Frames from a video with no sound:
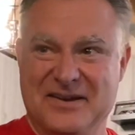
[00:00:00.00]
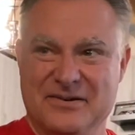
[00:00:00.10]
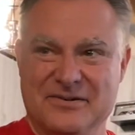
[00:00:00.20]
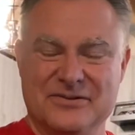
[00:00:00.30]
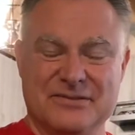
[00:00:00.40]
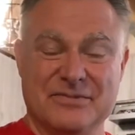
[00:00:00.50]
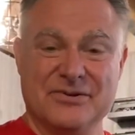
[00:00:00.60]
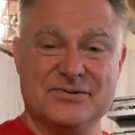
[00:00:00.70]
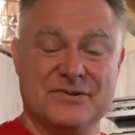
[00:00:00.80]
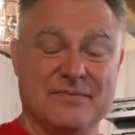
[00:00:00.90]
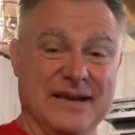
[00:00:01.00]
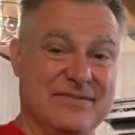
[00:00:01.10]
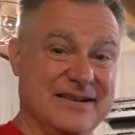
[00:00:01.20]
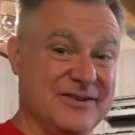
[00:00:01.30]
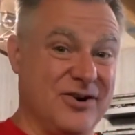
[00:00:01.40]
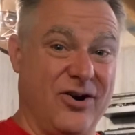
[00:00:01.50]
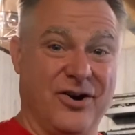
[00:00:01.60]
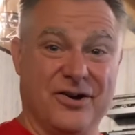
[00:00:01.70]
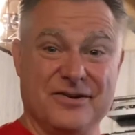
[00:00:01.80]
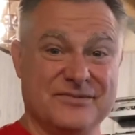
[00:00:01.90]
At the most, maybe a
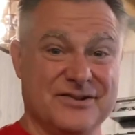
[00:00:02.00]
car comes